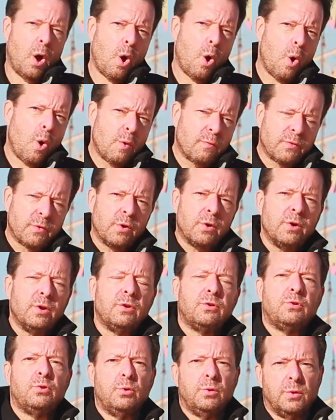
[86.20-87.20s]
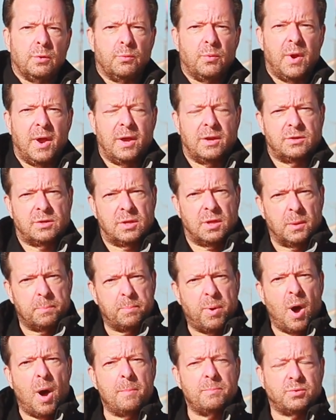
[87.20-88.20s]
over to the rigs, to the
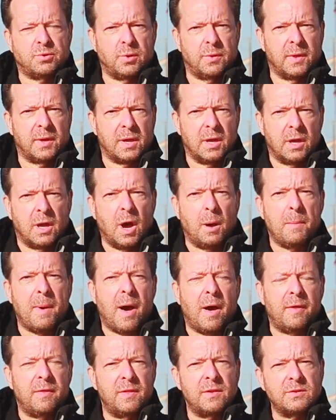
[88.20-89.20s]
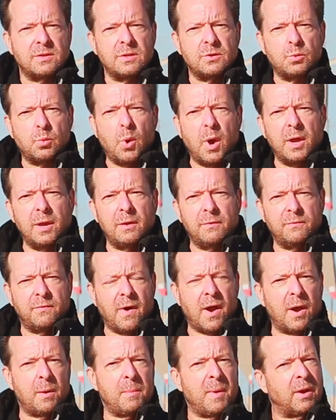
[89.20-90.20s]
pumps, so they can come out. And this is quite
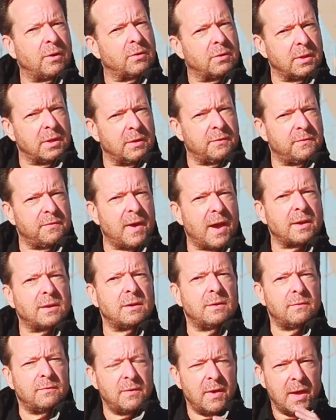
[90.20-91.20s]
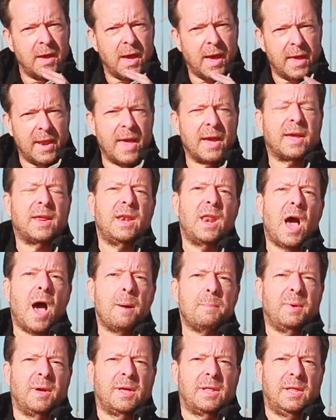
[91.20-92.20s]
environmentally effective and
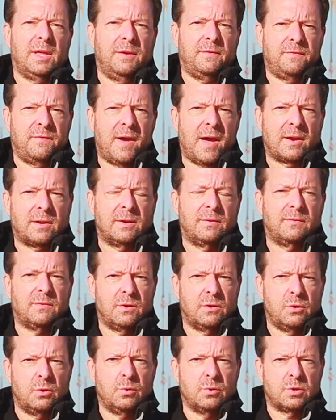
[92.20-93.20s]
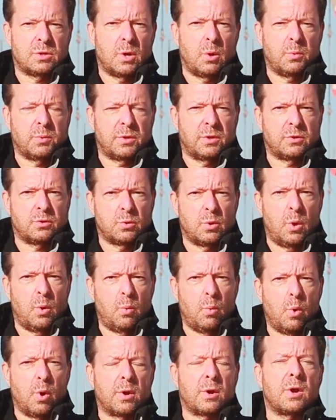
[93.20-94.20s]
economically effective to do so with the
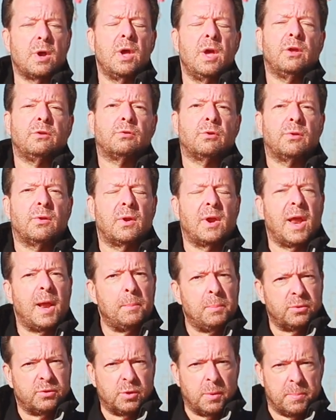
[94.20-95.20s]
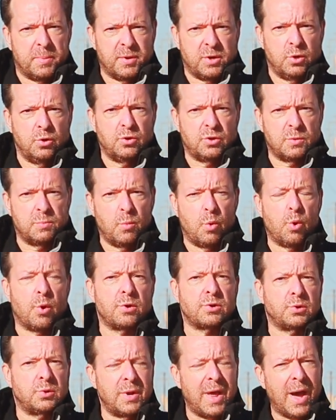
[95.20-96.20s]
salt water. So they're able to produce
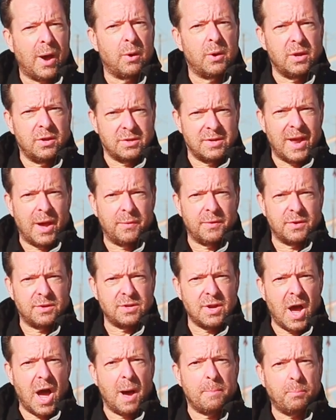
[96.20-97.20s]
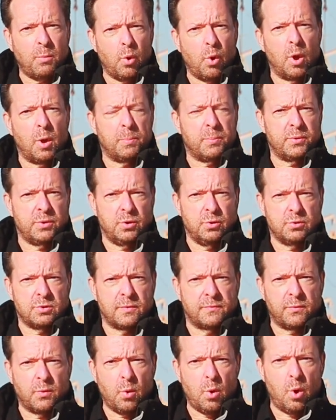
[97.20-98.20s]
more. So now it is now the top oil
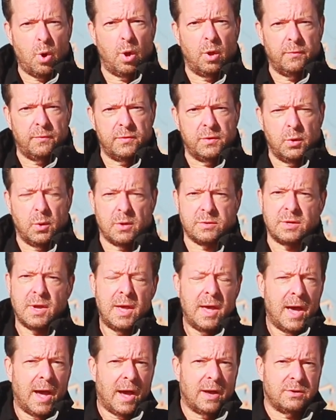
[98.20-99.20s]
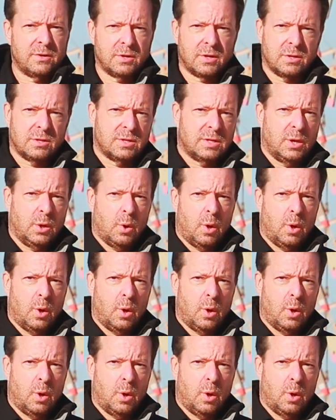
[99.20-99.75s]
producer for all of the U.S. As you can see,